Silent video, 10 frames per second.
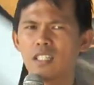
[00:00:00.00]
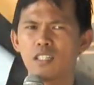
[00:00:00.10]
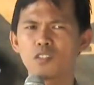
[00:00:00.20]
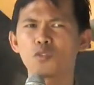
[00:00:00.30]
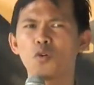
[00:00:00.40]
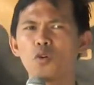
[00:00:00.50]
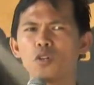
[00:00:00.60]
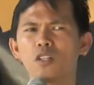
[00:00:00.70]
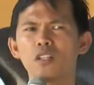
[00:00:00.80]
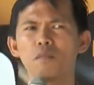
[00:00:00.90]
Let us
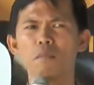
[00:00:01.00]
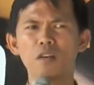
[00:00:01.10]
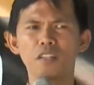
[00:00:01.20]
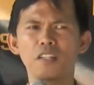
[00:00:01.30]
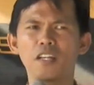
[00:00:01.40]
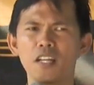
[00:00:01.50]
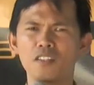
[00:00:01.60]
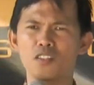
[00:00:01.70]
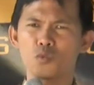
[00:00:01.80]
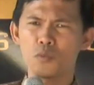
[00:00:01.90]
all bow our heads